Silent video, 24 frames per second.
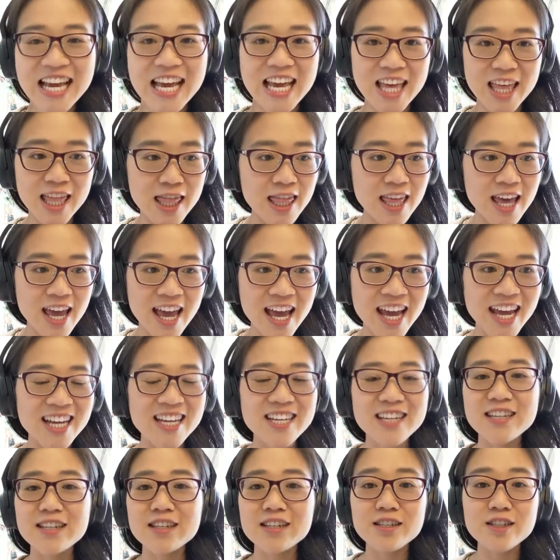that
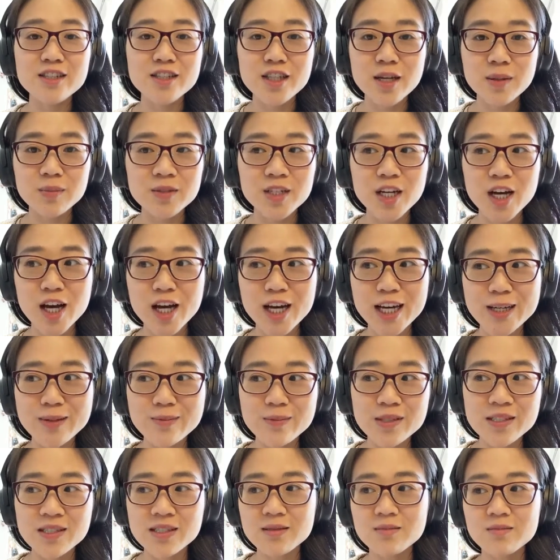
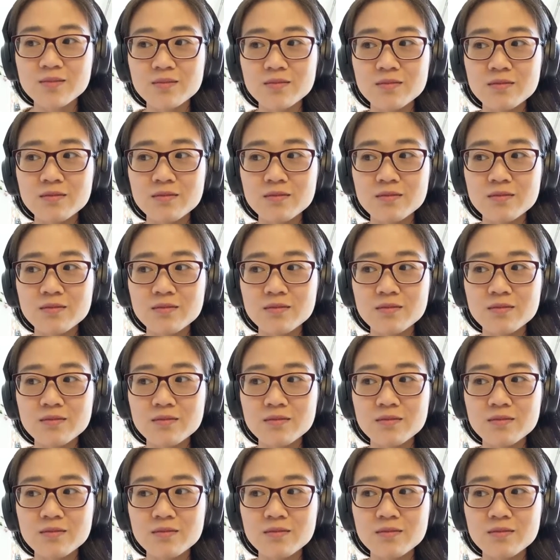sometimes